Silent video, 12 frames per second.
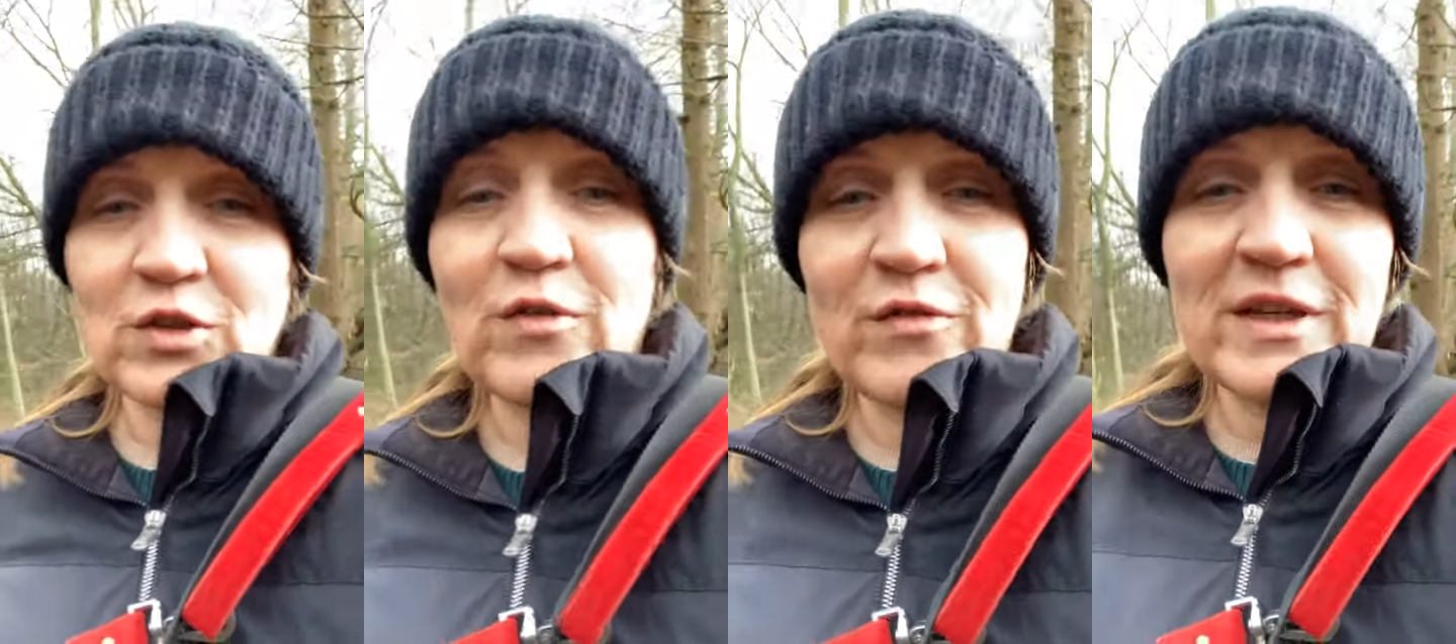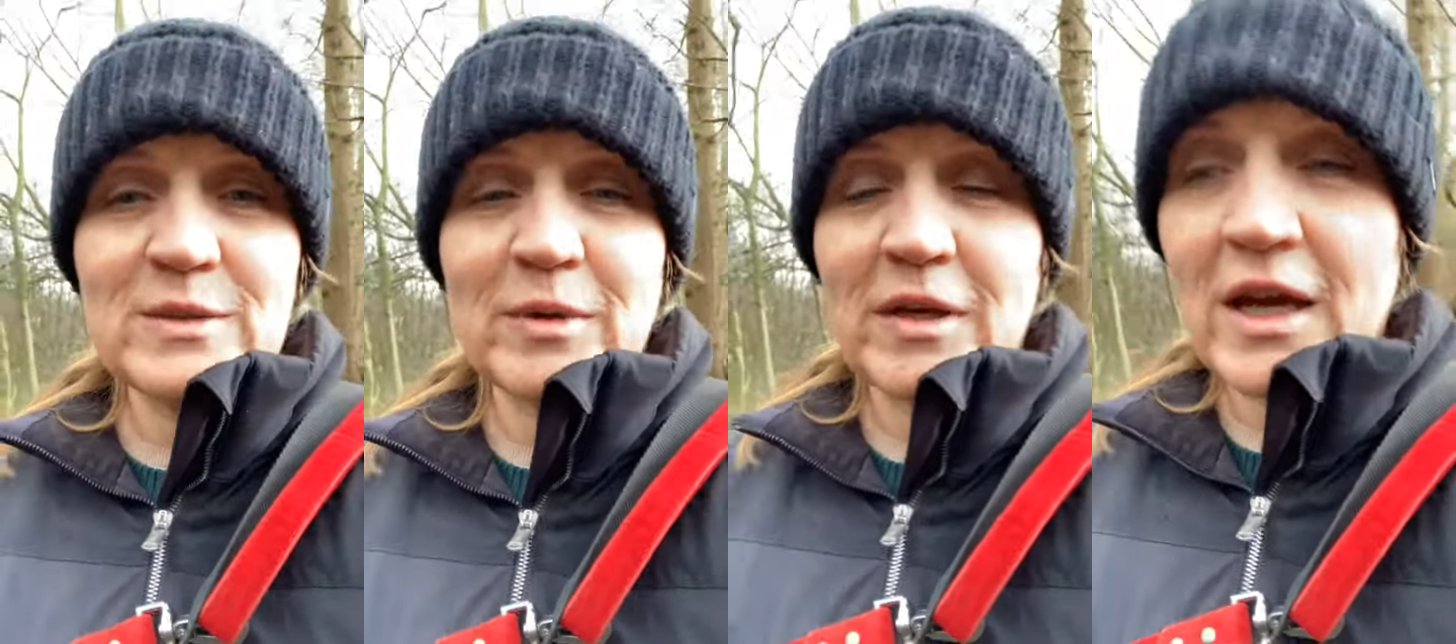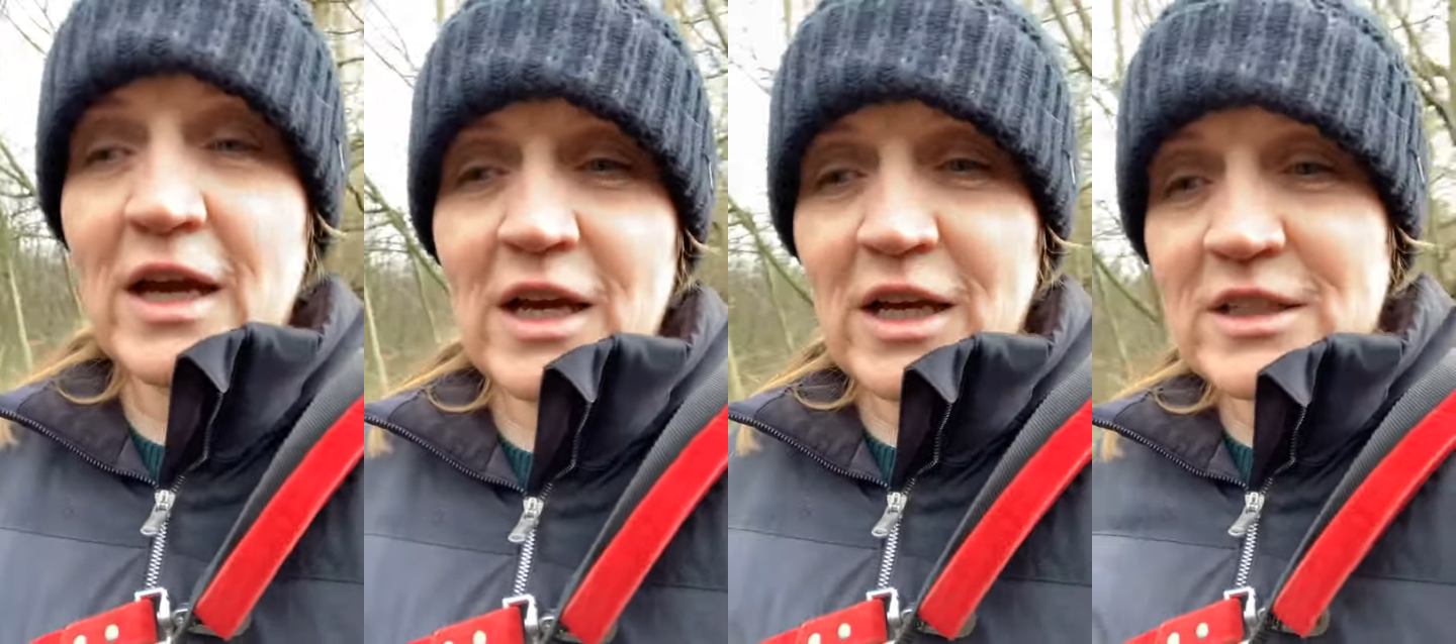on Facebook.
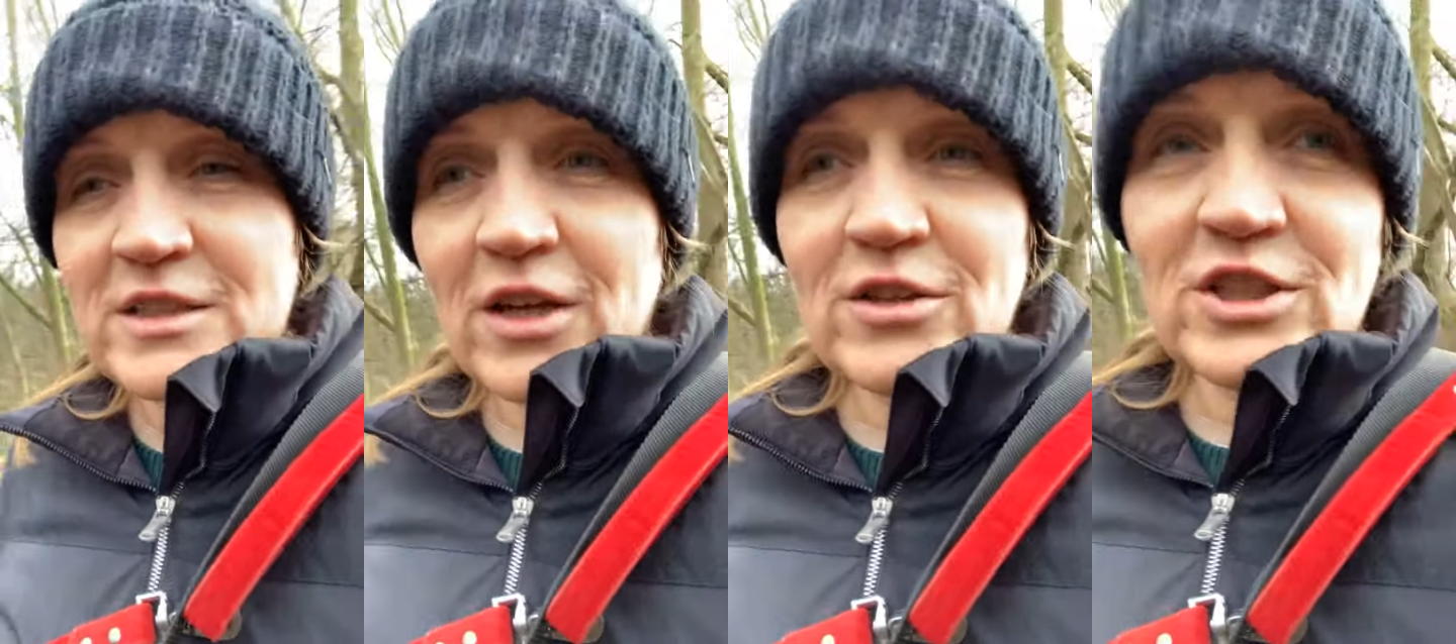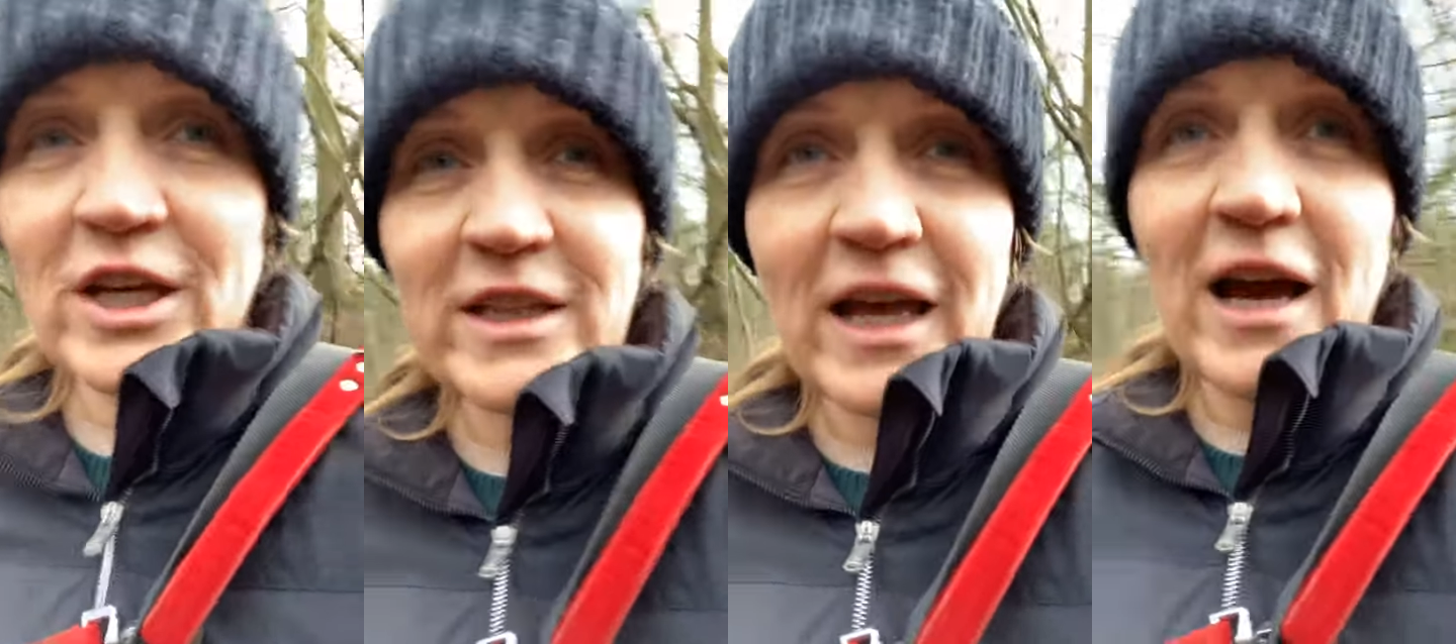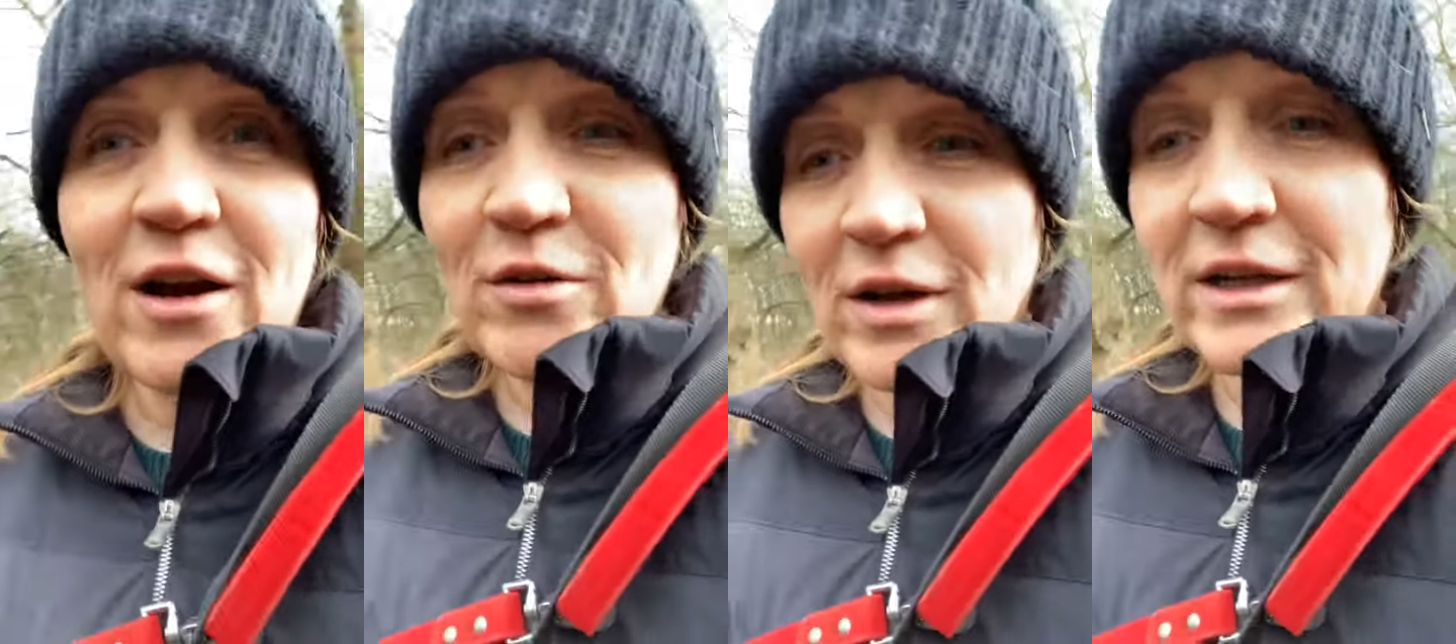So check that
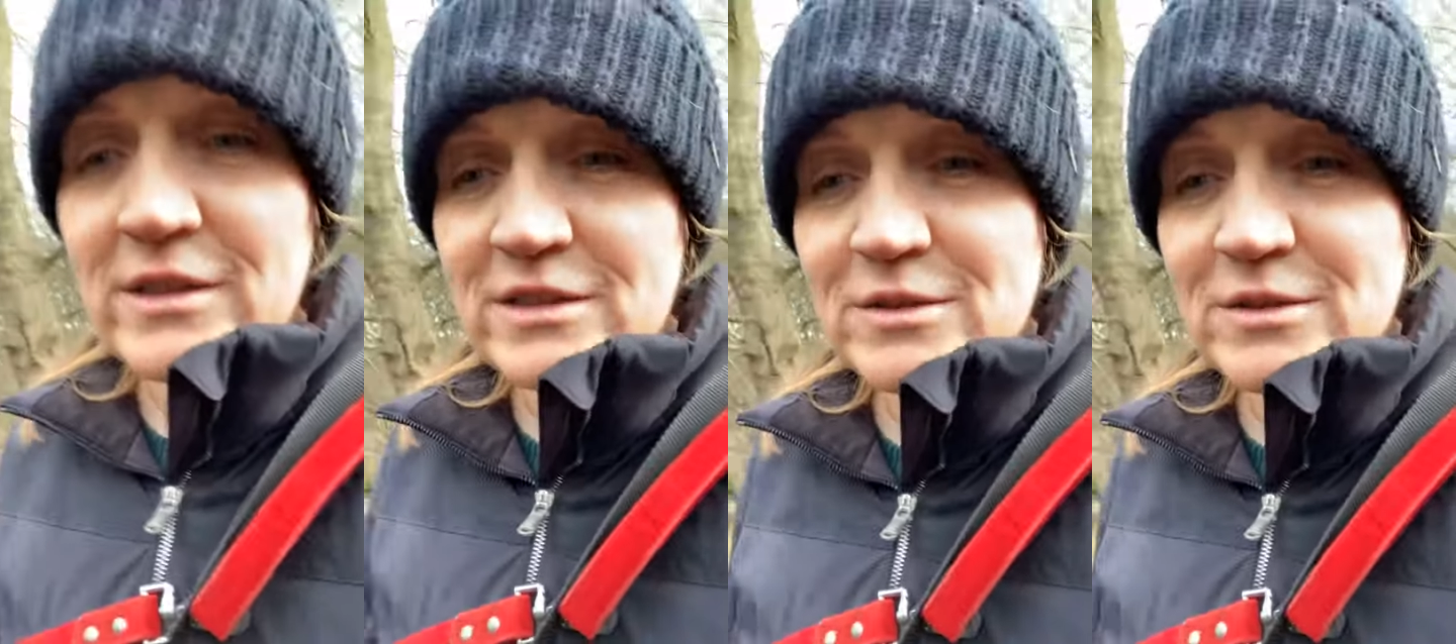out and